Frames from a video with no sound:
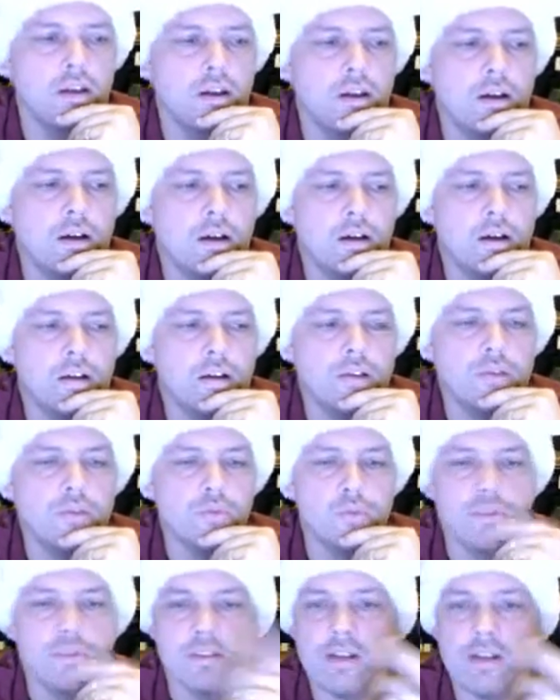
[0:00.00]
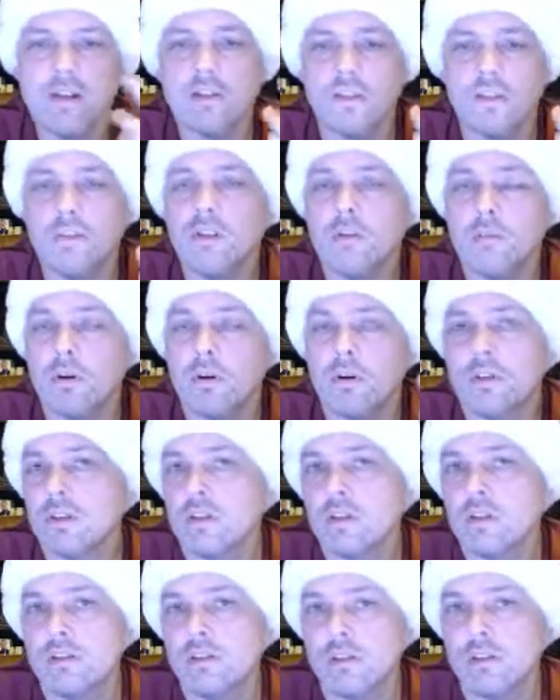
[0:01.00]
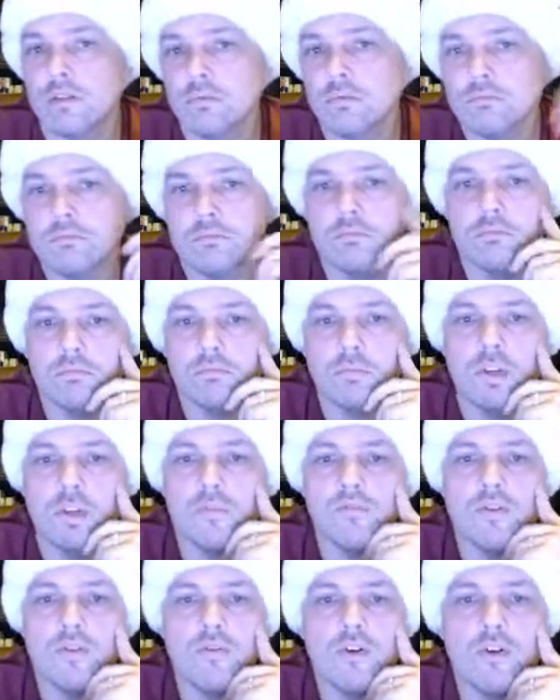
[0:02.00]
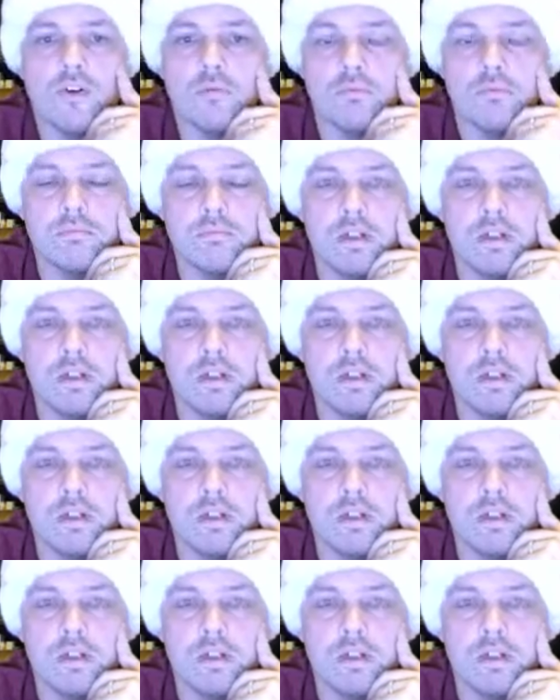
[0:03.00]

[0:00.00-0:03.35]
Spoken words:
And from the sound of it, apparently he still loves the phone.